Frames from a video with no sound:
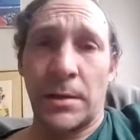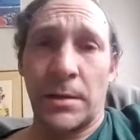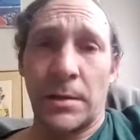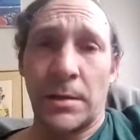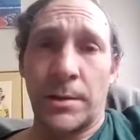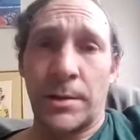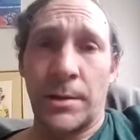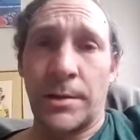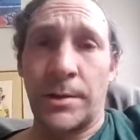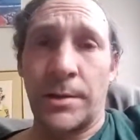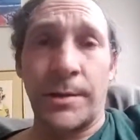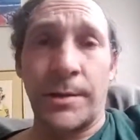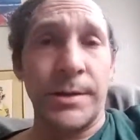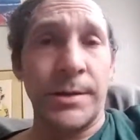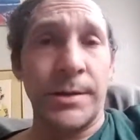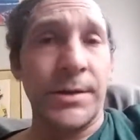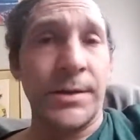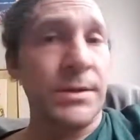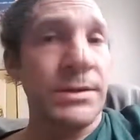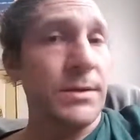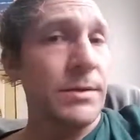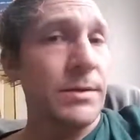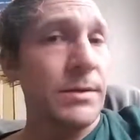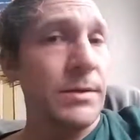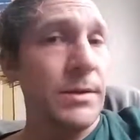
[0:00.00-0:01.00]

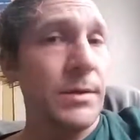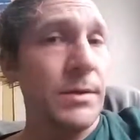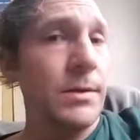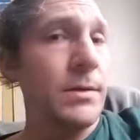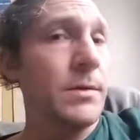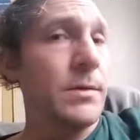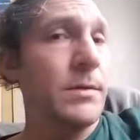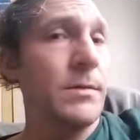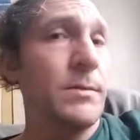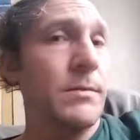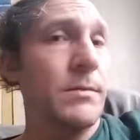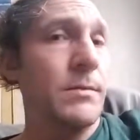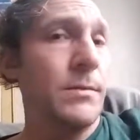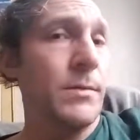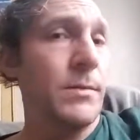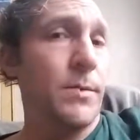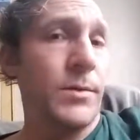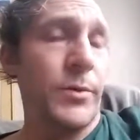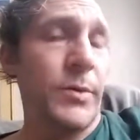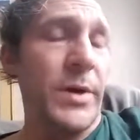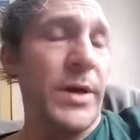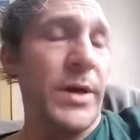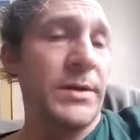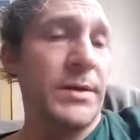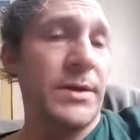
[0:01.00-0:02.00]
who's
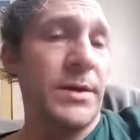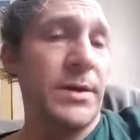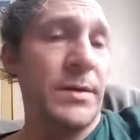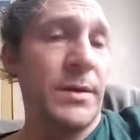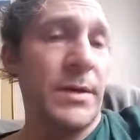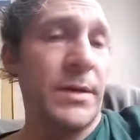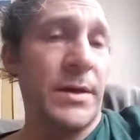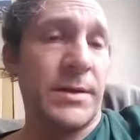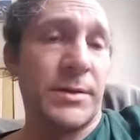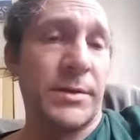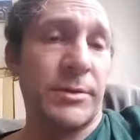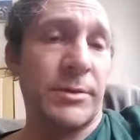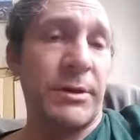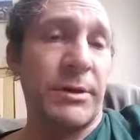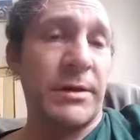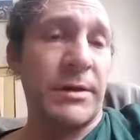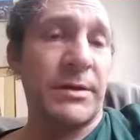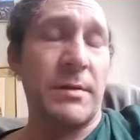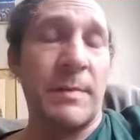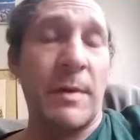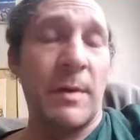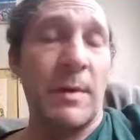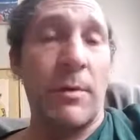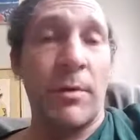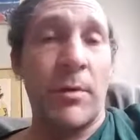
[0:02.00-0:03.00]
directed. It's directed
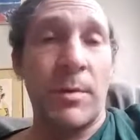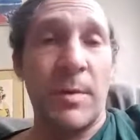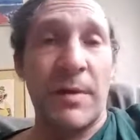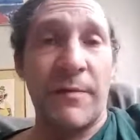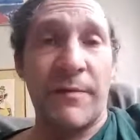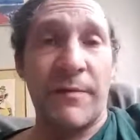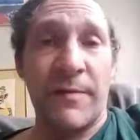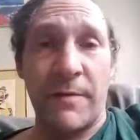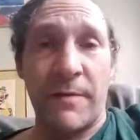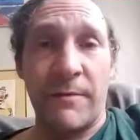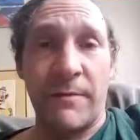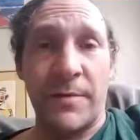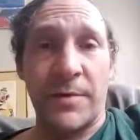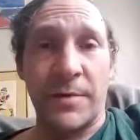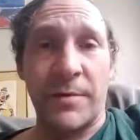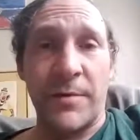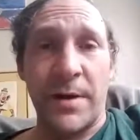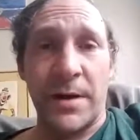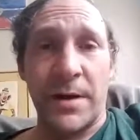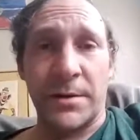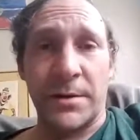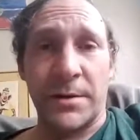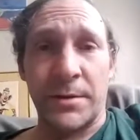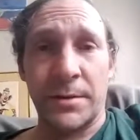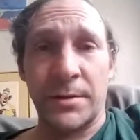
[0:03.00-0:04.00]
by one of my favorite
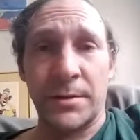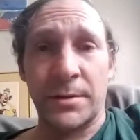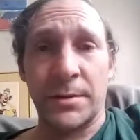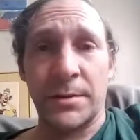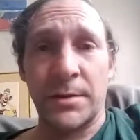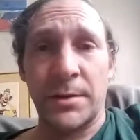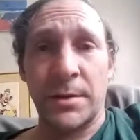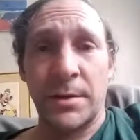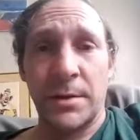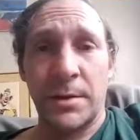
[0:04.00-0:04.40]
directors.